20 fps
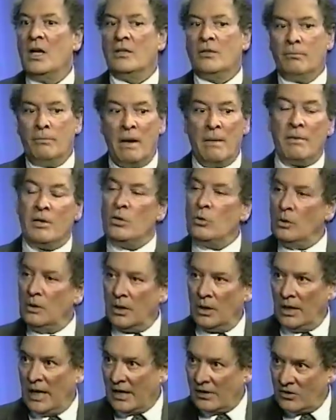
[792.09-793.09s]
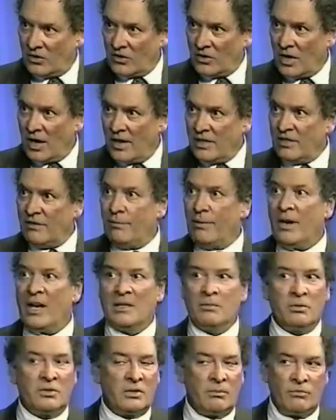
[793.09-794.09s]
to maybe do a little exercise if
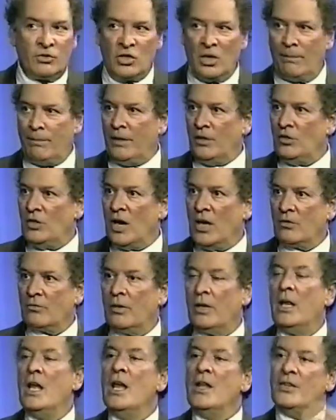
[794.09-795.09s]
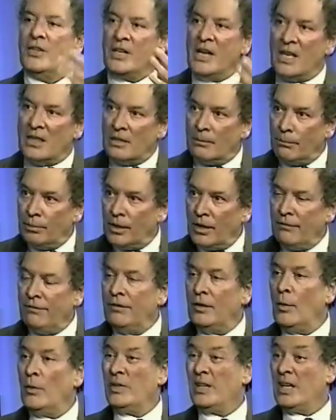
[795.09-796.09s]
possible, some jumping jacks running, to get the blood
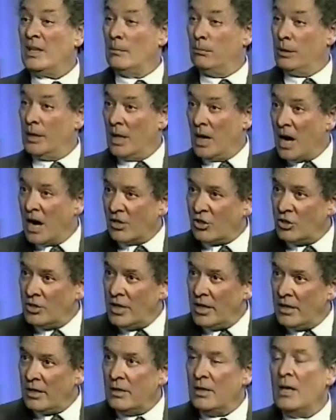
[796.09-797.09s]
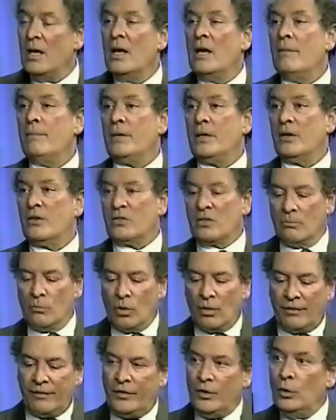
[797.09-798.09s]
flowing, to get the blood oxygenated, because the
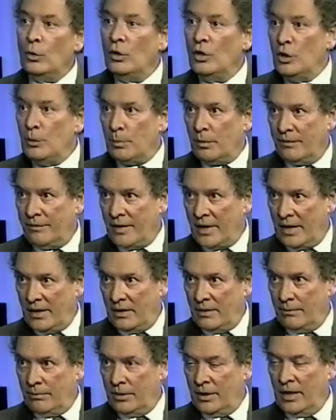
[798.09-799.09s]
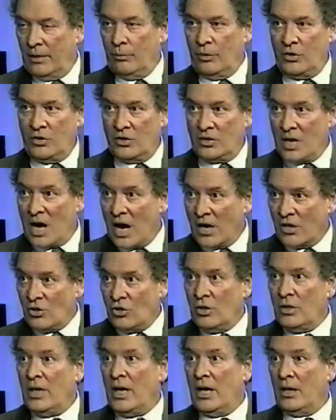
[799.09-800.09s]
more fuel you provide the blood, which is
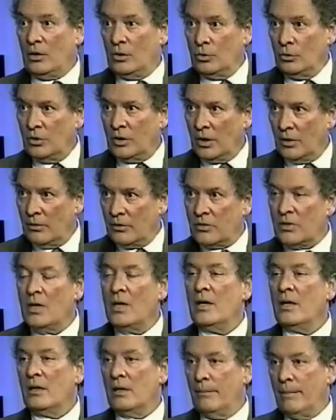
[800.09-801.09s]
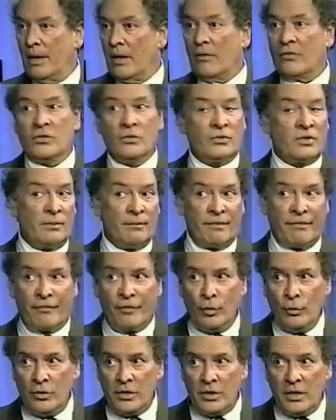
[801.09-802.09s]
oxygen and glucose, the better. So some
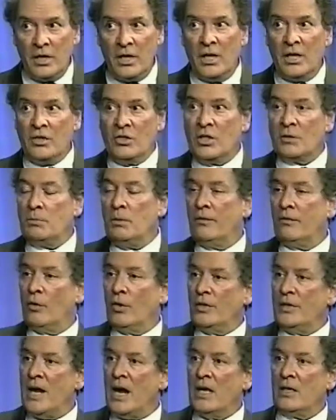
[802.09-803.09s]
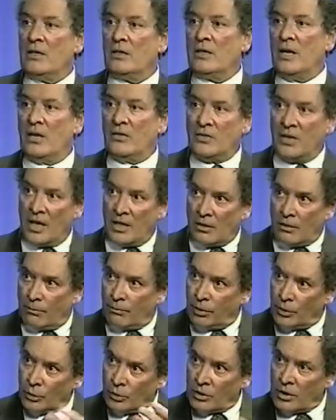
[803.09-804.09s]
fruit just before taking the test to get the
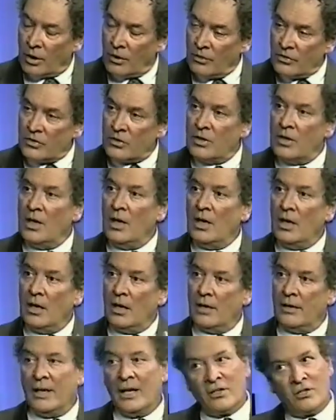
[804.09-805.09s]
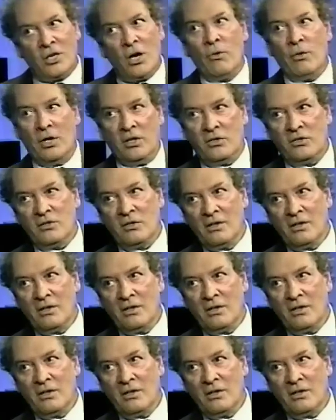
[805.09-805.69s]
glucose, uh, not donuts,